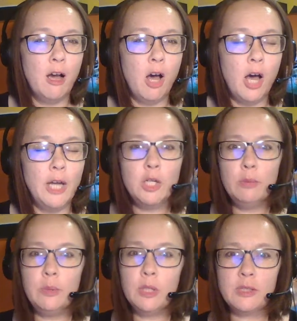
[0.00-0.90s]

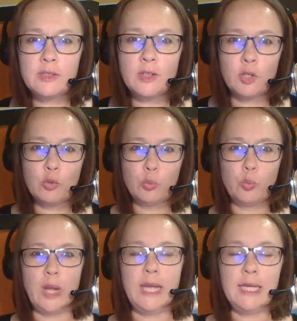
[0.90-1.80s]
Audiobooks are
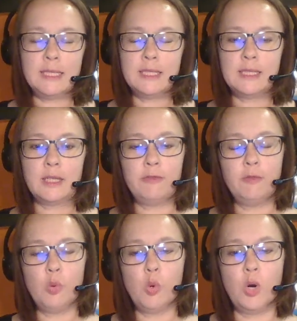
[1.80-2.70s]
great
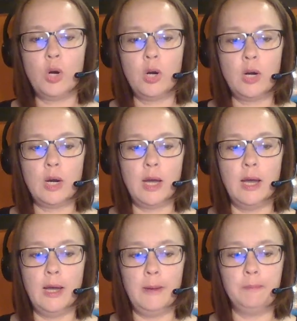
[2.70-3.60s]
for,
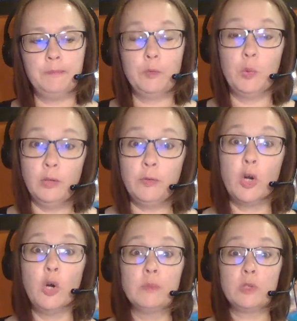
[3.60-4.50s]
for a
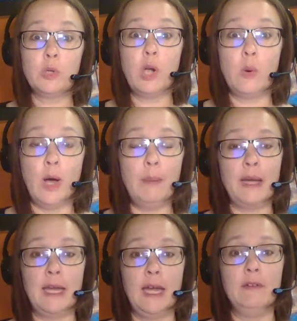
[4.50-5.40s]
homeschool co-op.
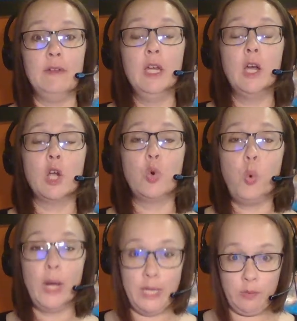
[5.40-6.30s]
I have
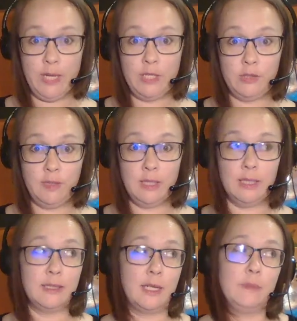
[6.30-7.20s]
quite a range of
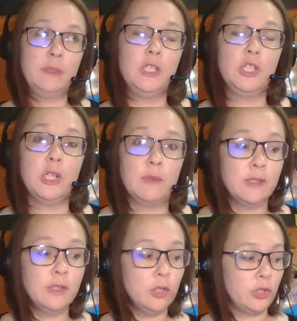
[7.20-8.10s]
kids that I'm teaching this
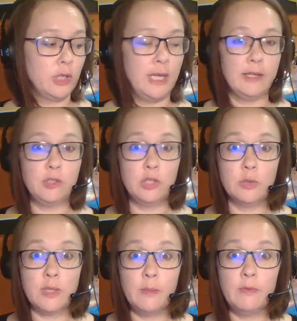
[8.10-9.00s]
literature class to.
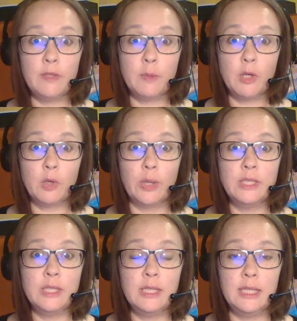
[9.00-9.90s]
Some of them are going
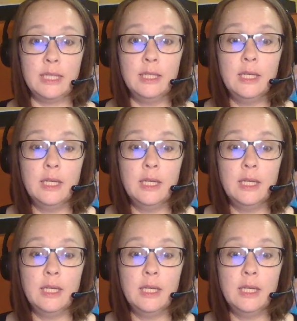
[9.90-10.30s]
to need